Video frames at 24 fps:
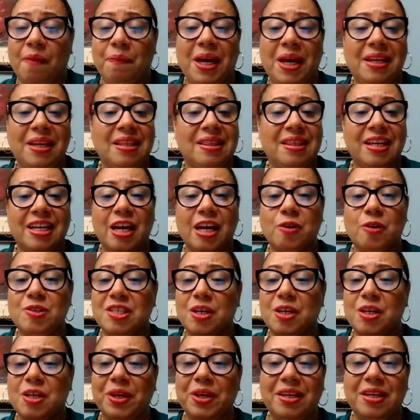Anything else
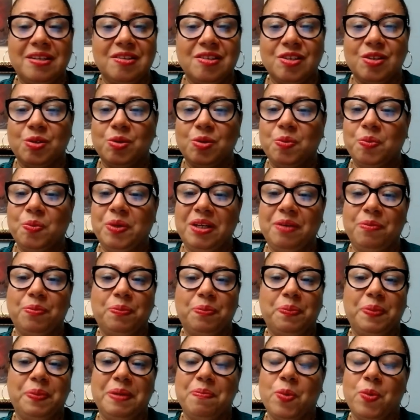that we can do, we'd
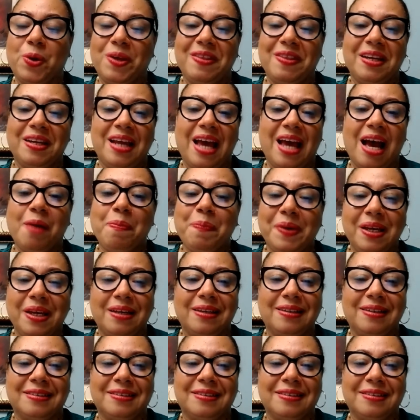be more than happy,